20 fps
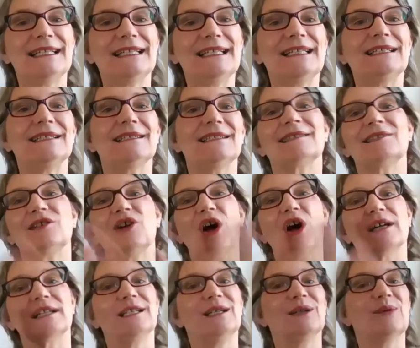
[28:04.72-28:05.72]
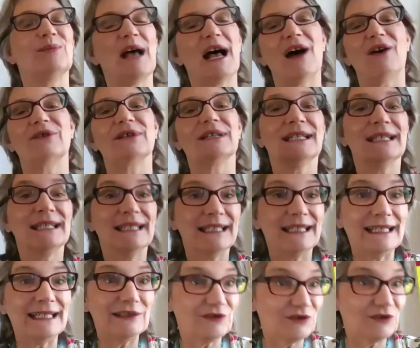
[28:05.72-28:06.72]
is talking about
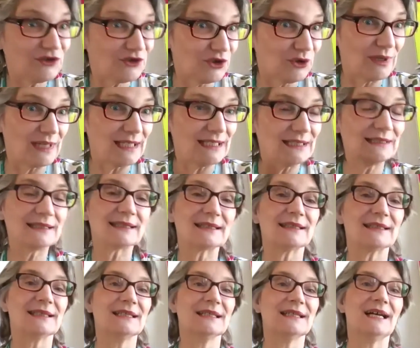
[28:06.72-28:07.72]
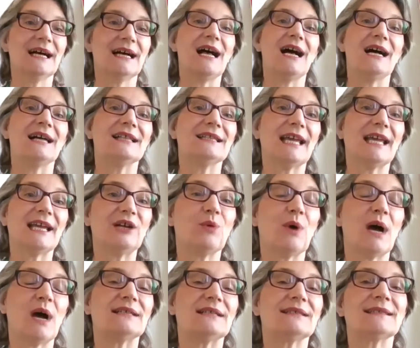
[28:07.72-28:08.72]
insurance,
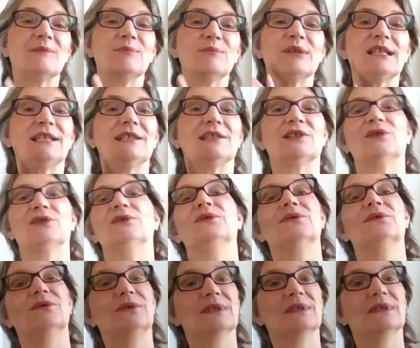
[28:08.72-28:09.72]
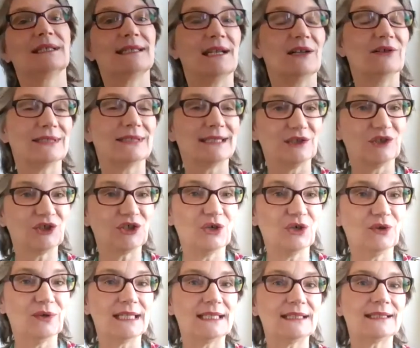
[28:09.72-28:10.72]
likewise somebody who sells
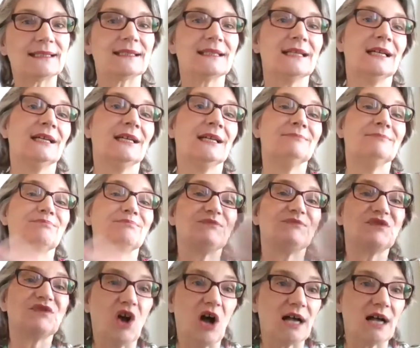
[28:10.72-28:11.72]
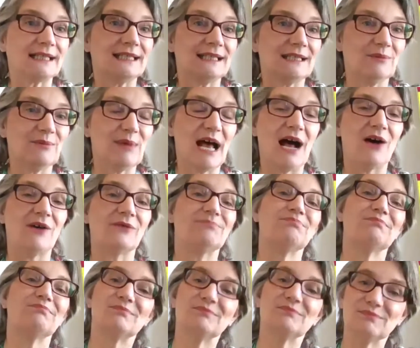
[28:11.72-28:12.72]
insurance talking about
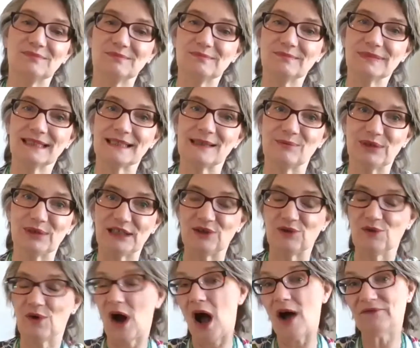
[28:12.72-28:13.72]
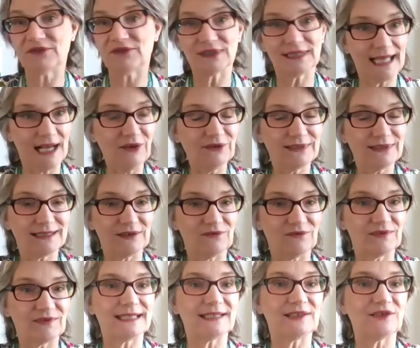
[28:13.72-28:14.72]
somebody who offers health
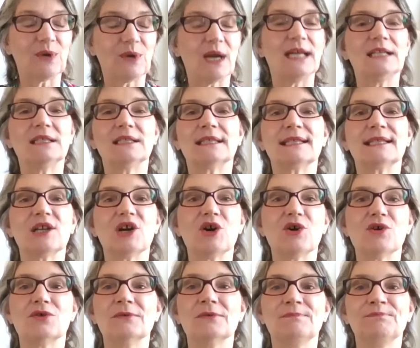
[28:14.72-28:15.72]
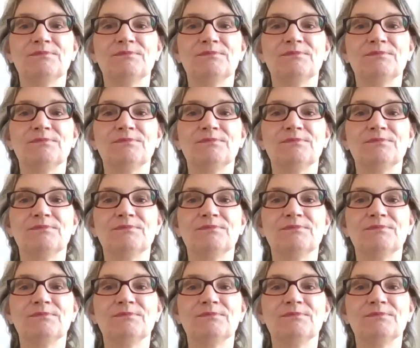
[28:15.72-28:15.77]
services, right? So